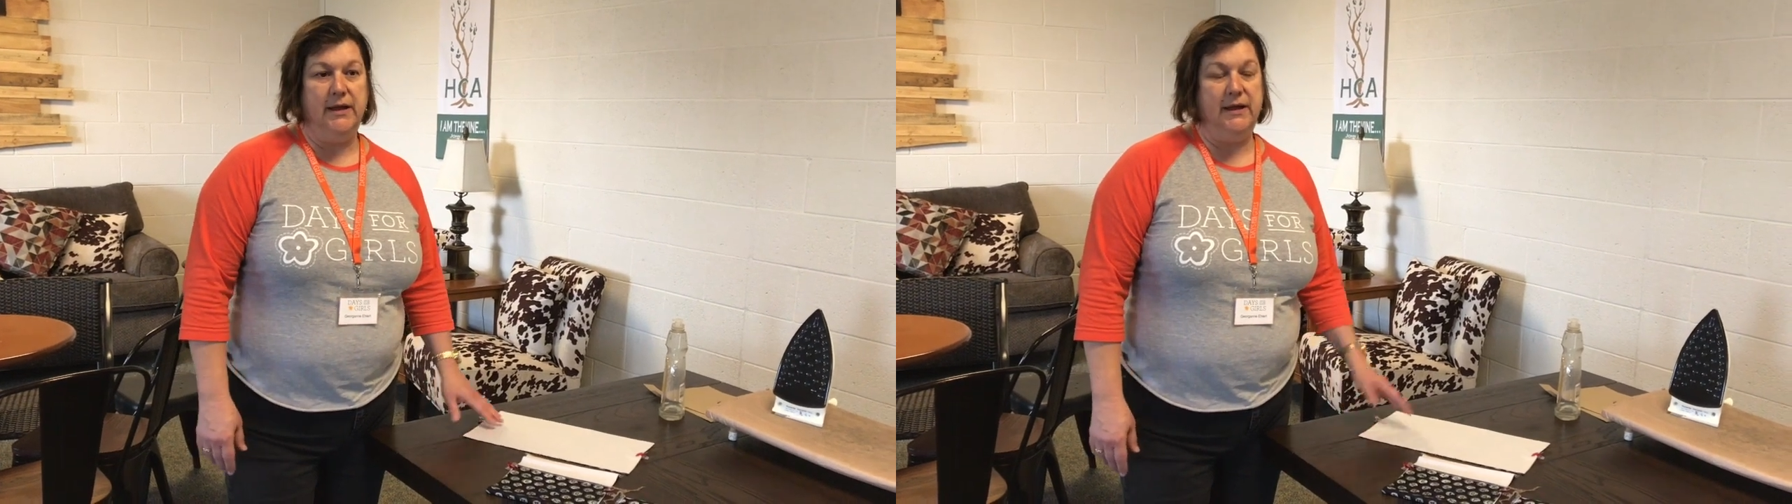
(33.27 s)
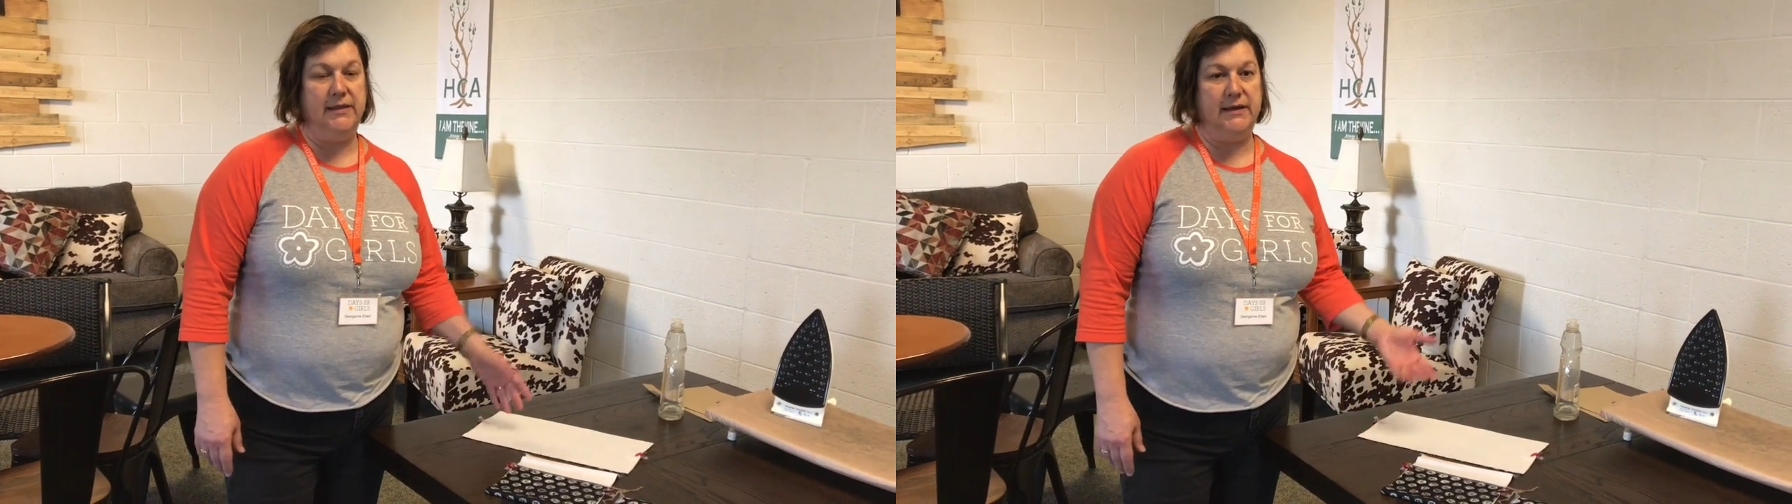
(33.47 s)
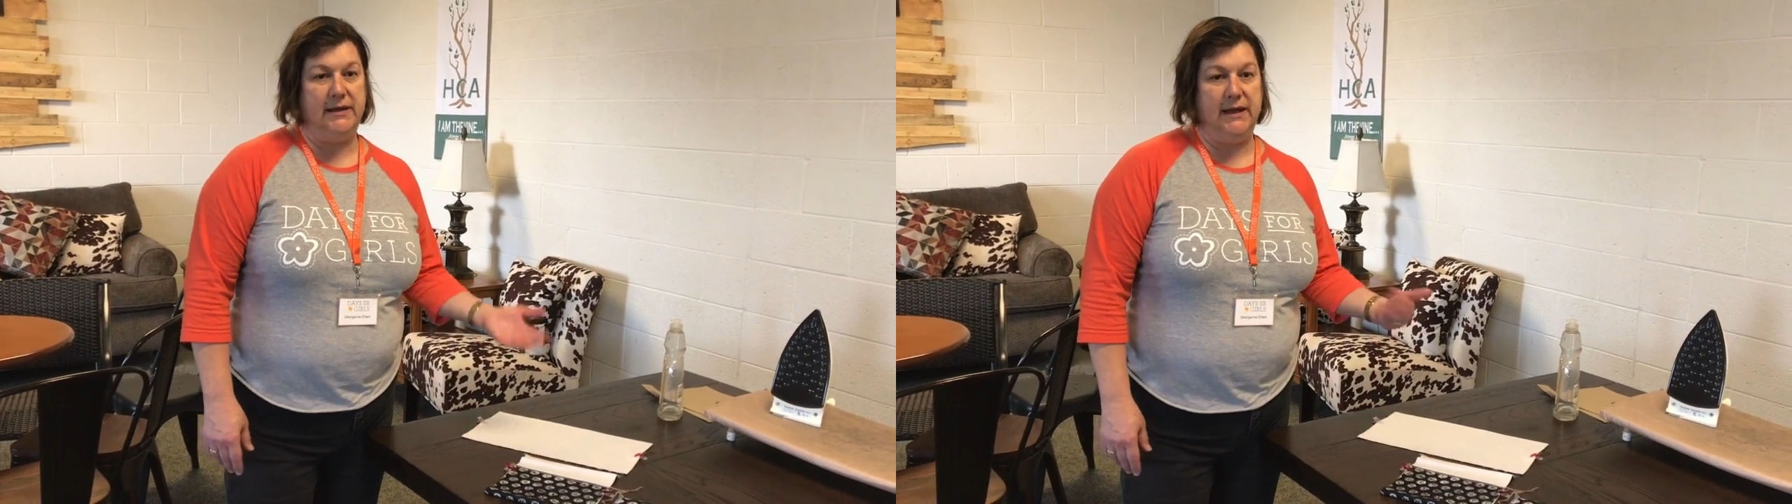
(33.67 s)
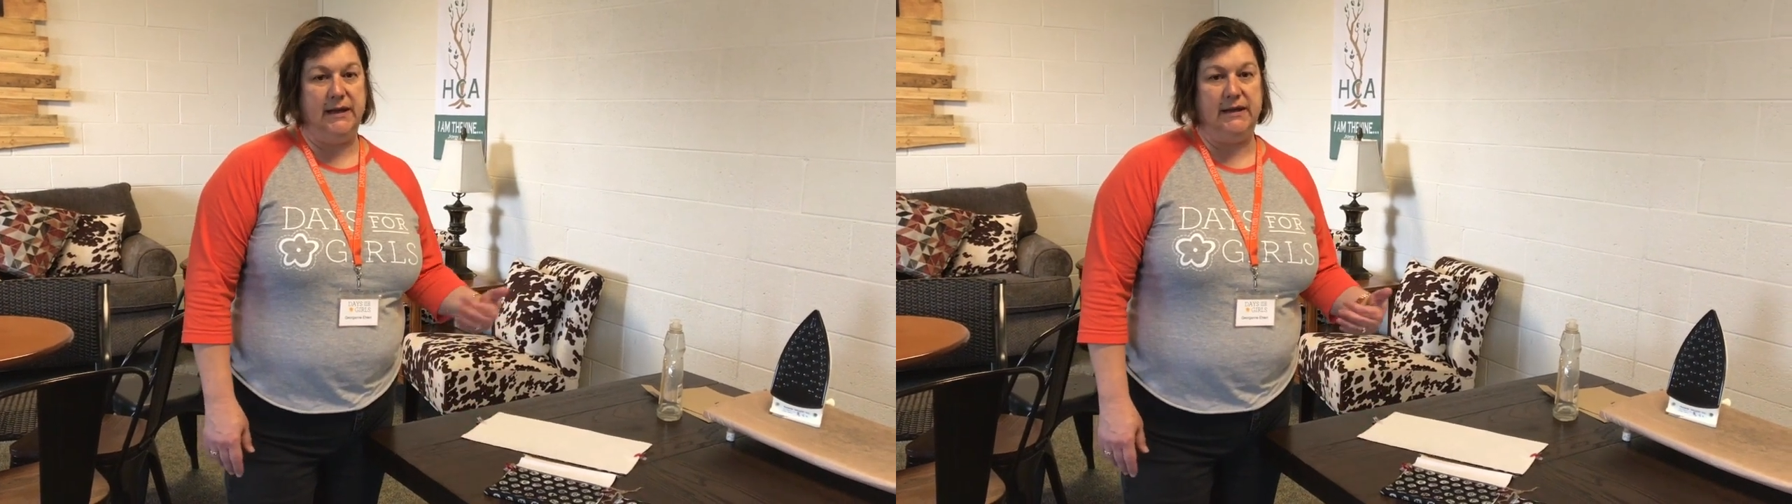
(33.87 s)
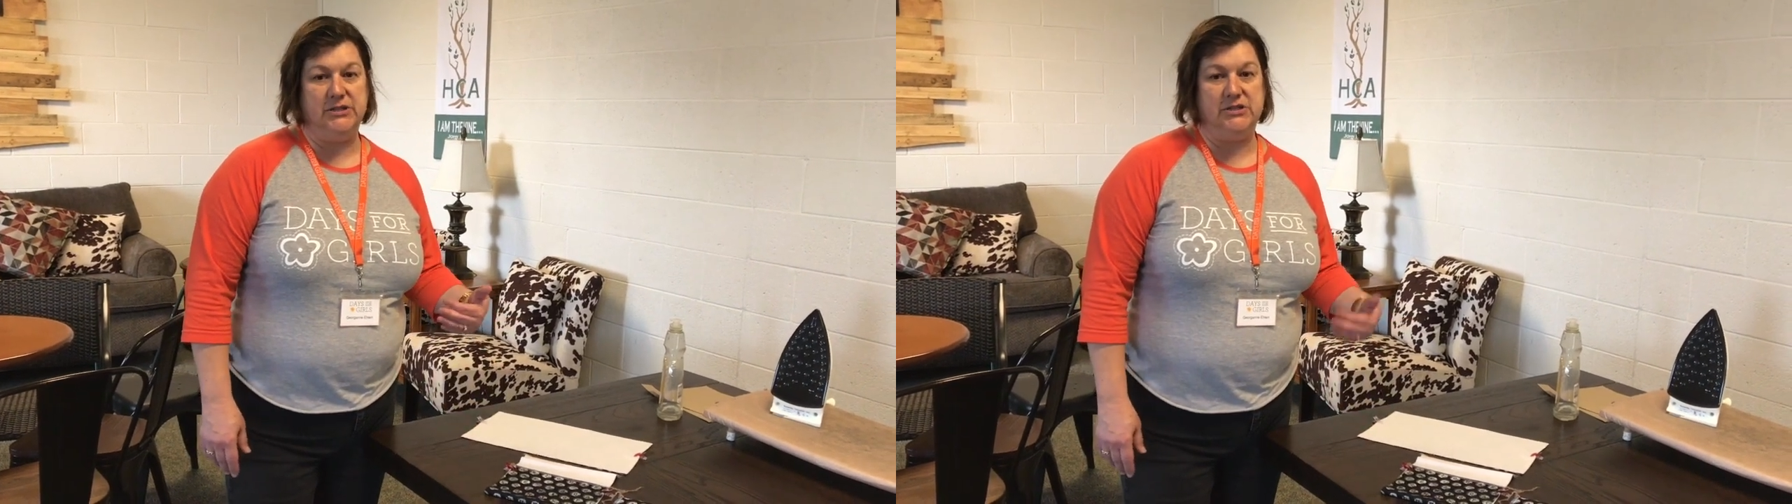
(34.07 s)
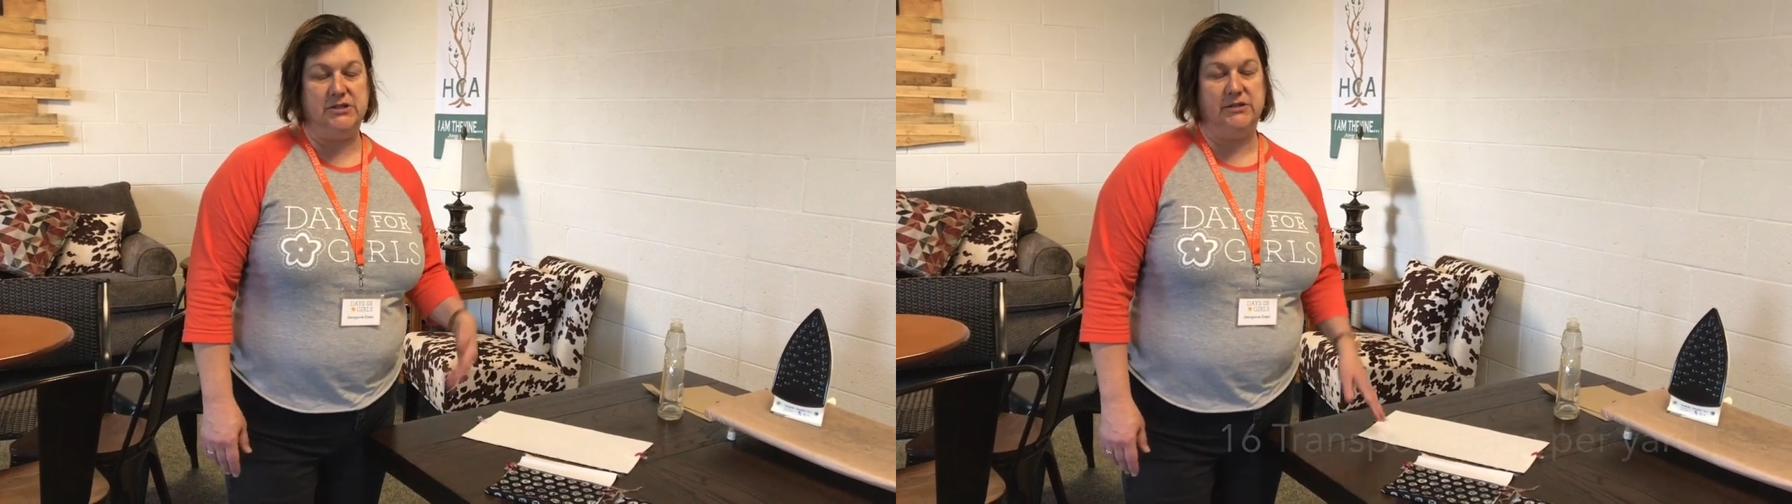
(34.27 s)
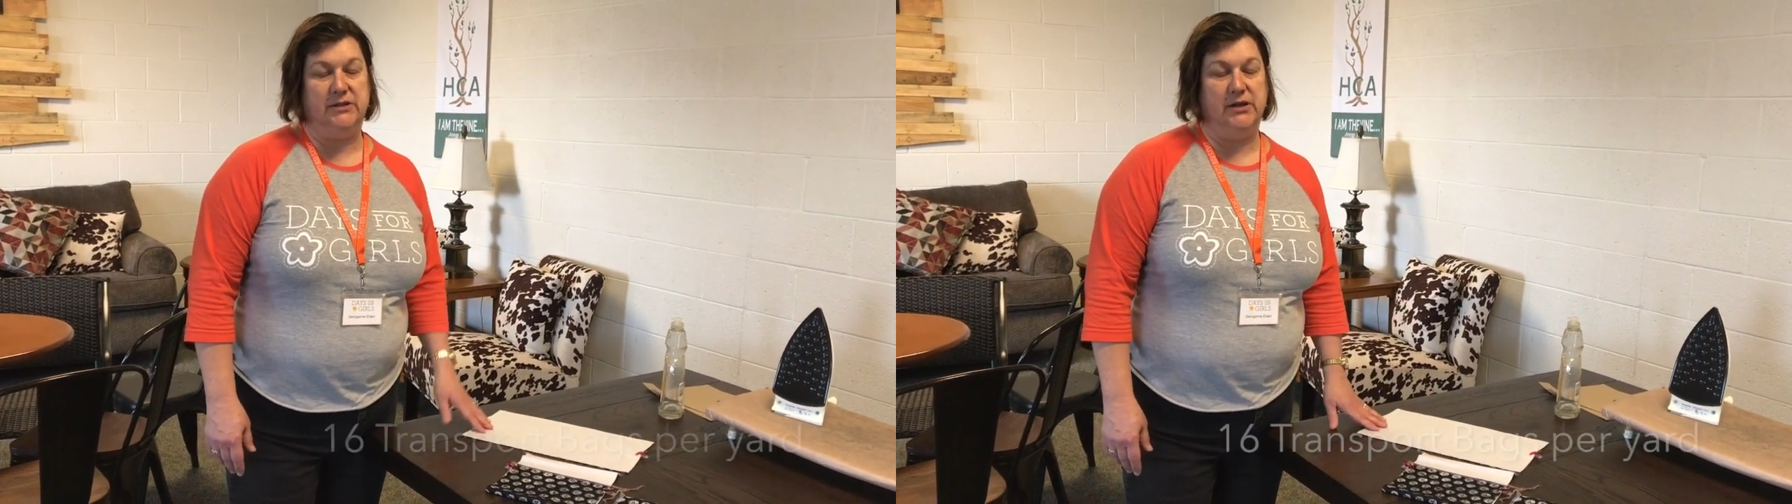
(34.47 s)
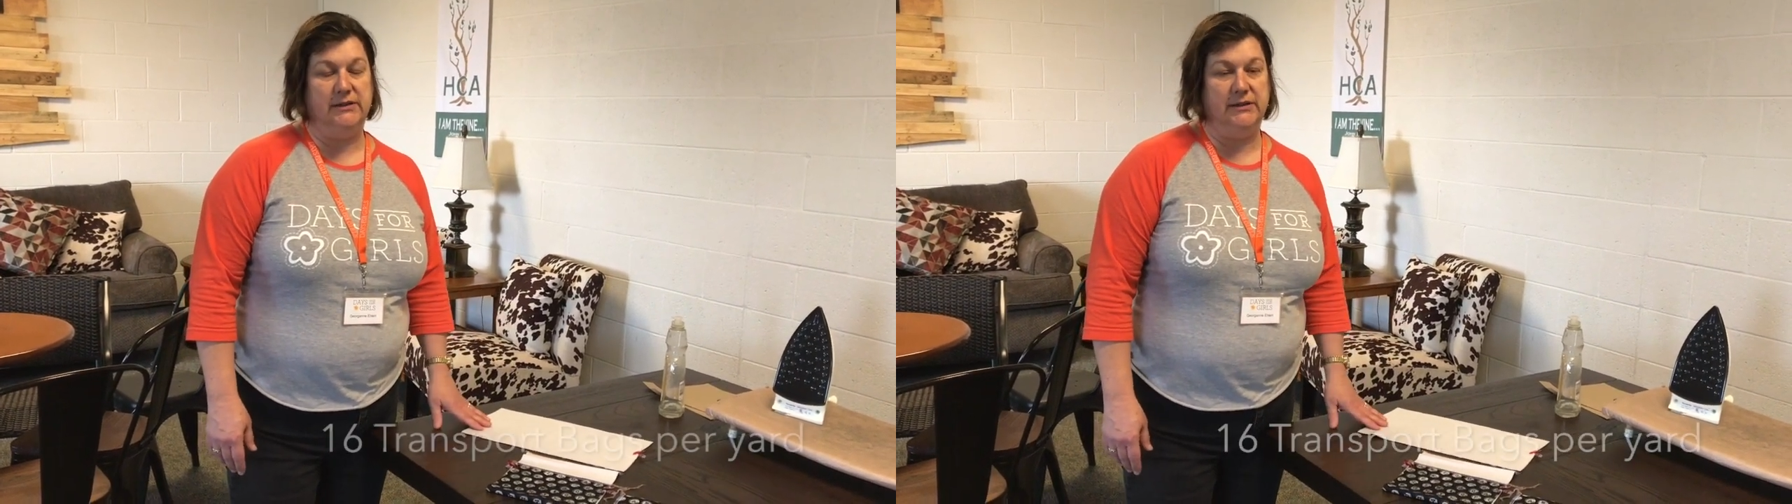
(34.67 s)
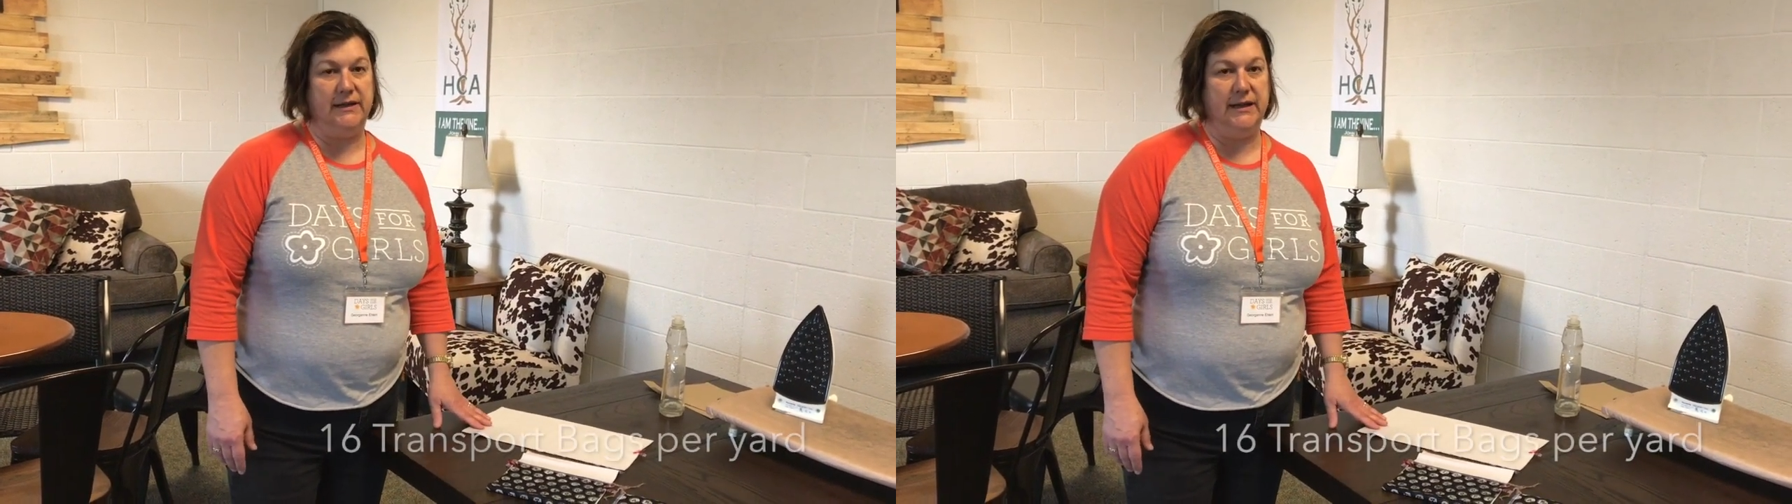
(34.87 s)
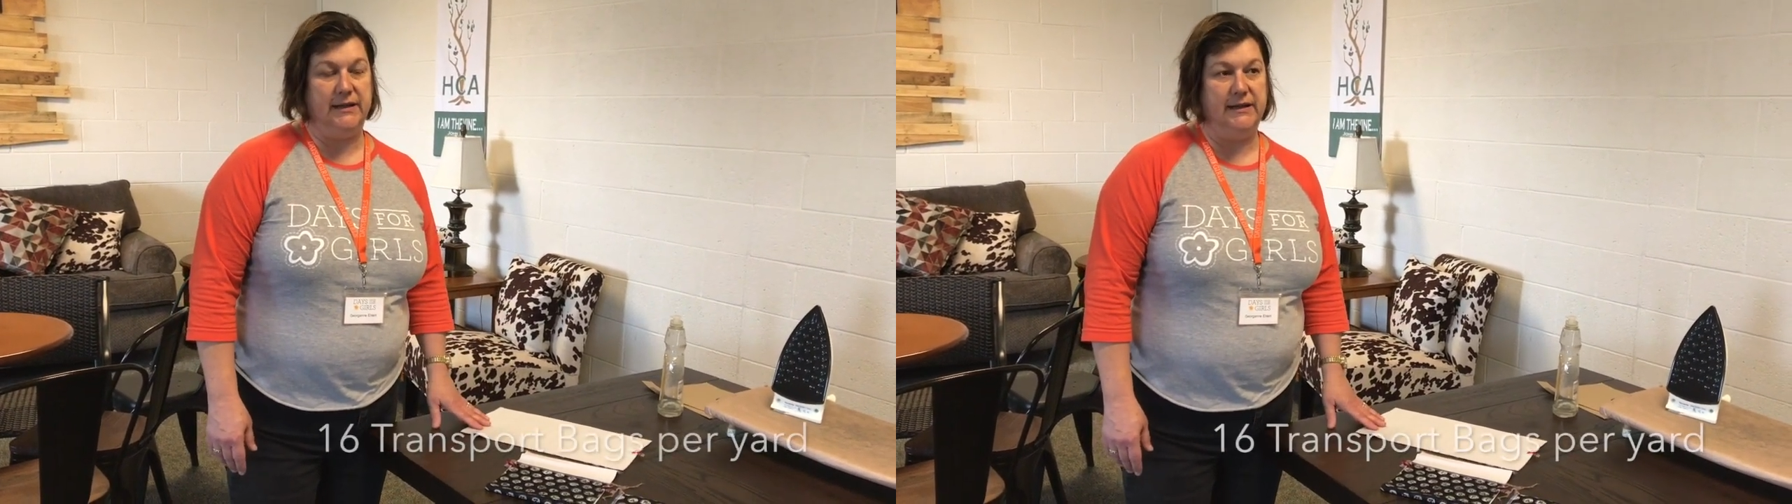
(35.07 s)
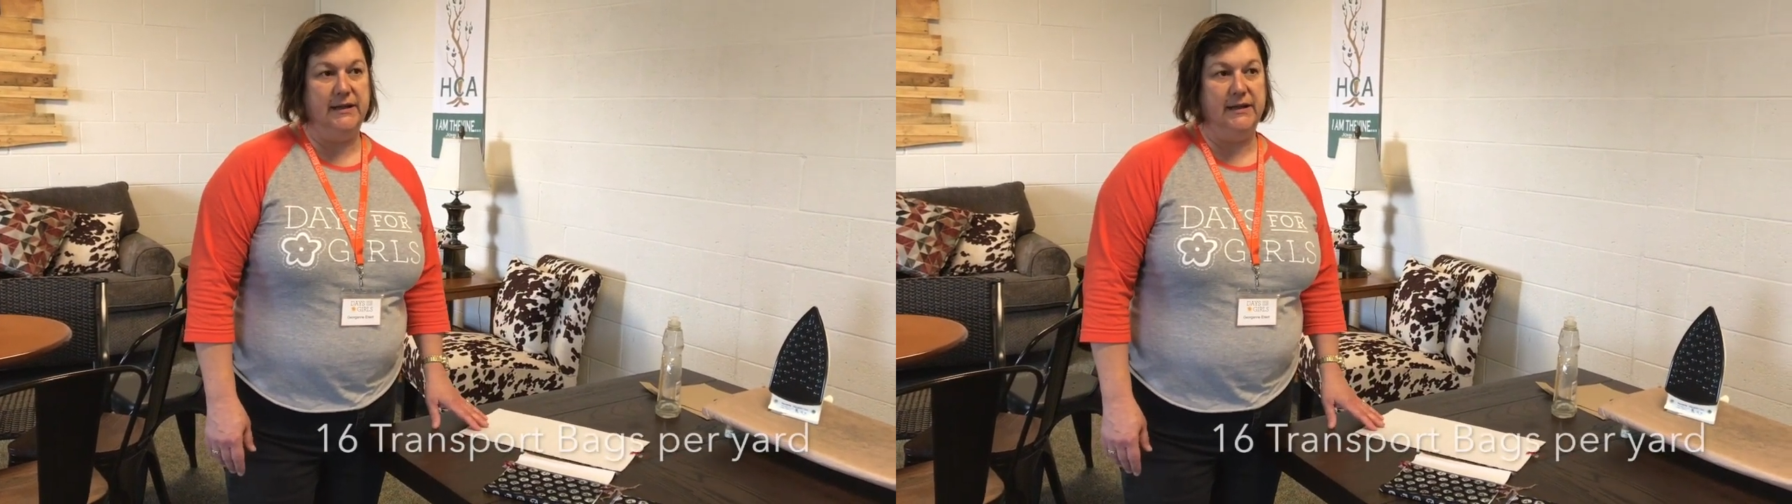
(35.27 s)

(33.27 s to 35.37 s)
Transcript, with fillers: and then eight inches along the length.